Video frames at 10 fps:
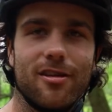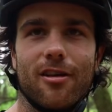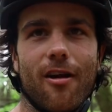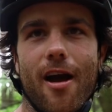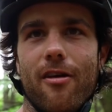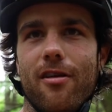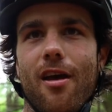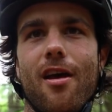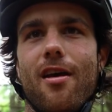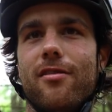to the ground.
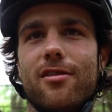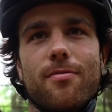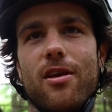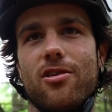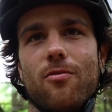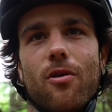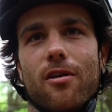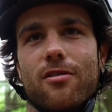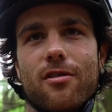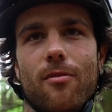Suspension
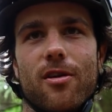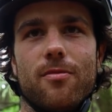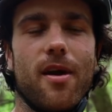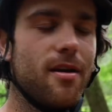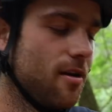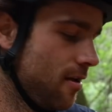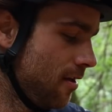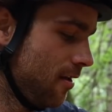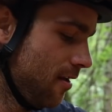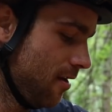works so much better.
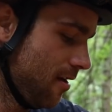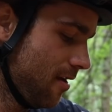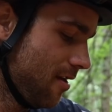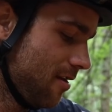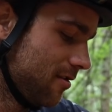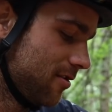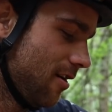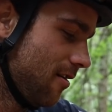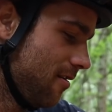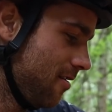So